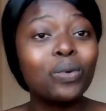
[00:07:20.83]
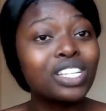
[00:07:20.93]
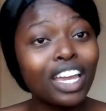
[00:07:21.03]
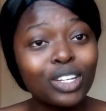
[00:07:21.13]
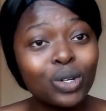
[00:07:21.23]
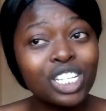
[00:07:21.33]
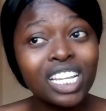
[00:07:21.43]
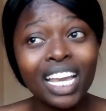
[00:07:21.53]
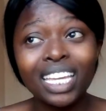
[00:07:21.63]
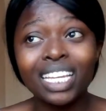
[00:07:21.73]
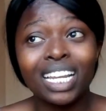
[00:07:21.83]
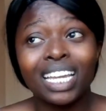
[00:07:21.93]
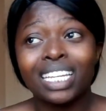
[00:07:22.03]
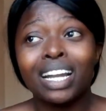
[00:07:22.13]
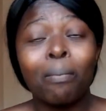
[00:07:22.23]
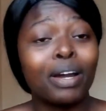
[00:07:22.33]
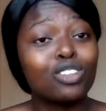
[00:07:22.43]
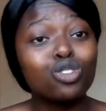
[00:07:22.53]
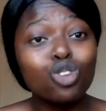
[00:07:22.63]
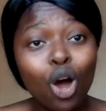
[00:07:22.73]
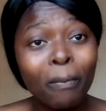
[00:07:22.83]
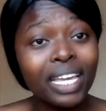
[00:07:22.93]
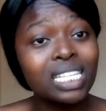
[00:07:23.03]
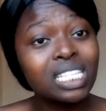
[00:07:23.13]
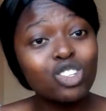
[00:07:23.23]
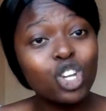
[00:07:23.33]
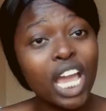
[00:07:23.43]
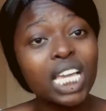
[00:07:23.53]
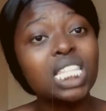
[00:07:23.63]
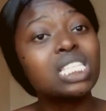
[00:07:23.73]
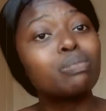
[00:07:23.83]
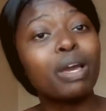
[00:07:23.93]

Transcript: what I don't like my strengths,